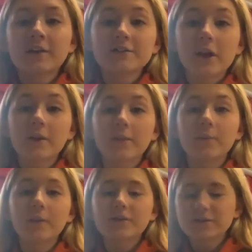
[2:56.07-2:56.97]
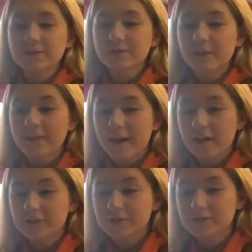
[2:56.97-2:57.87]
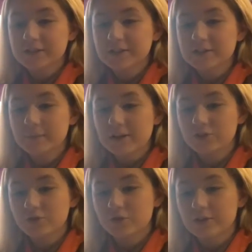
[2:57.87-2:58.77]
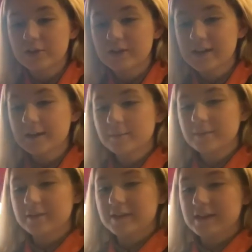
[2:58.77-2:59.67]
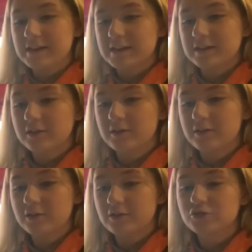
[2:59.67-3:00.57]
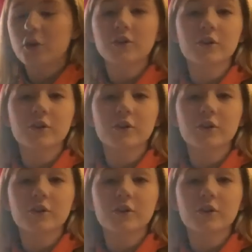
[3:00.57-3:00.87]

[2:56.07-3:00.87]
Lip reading: So once you've done that, you need to make sure that you keep the chocolate